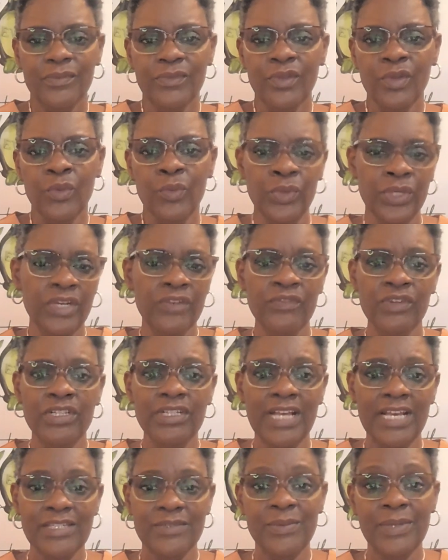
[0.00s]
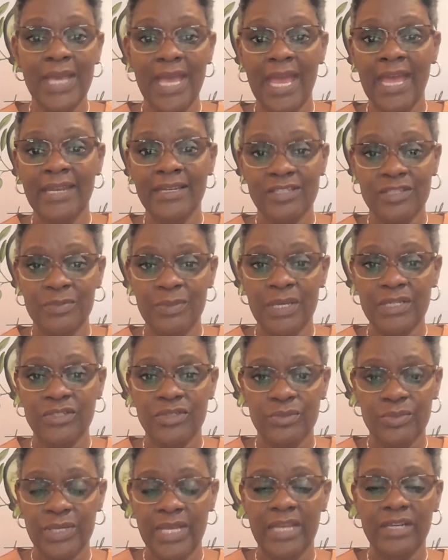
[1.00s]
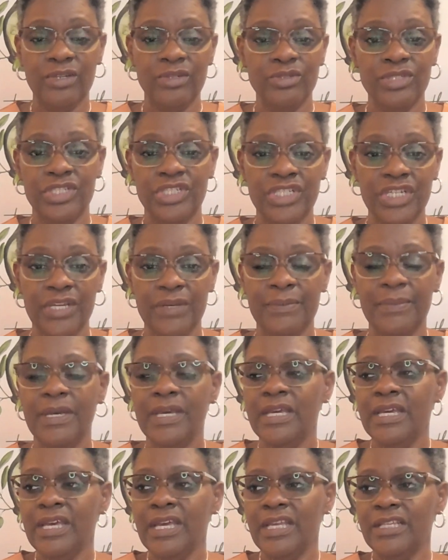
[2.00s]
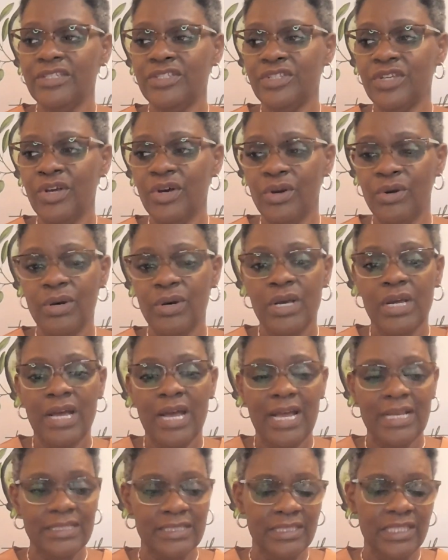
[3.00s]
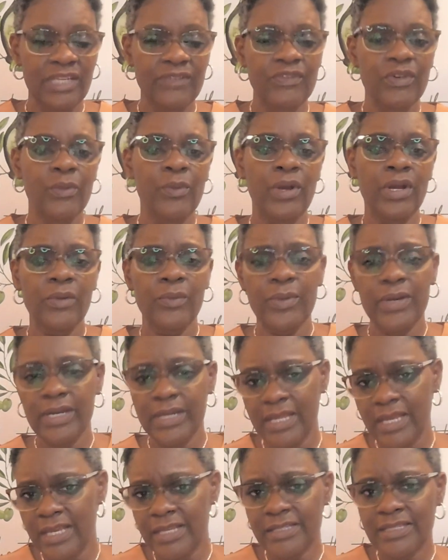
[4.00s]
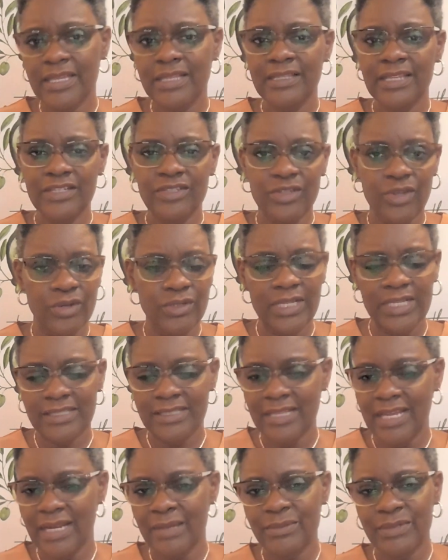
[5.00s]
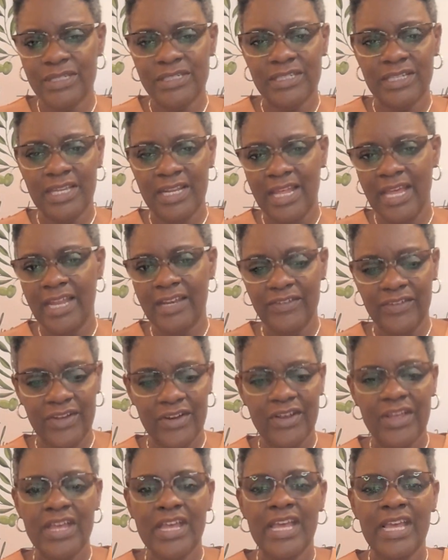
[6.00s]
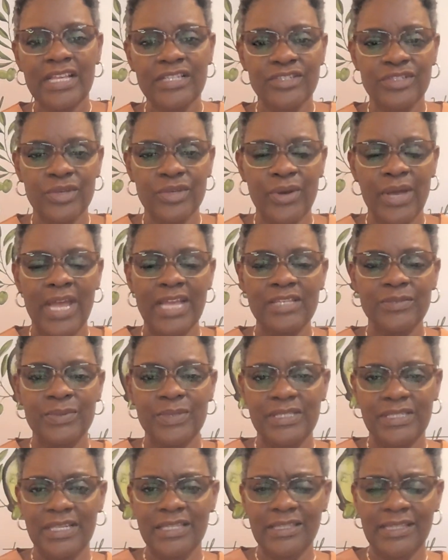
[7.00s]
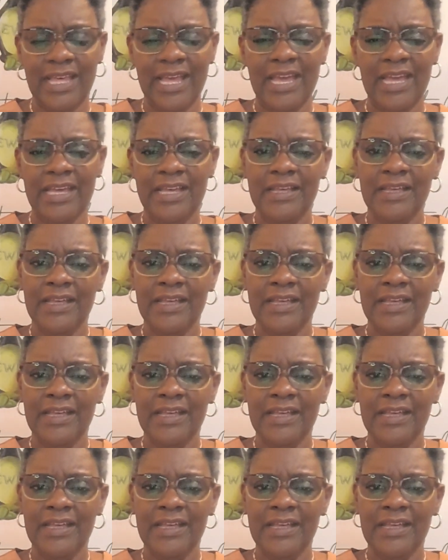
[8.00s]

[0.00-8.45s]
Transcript: we didn't realize we had a special. We had to go to gym. And so, leave your work where it is. Let's go, let's line up, let's get out of here. And so as we did that,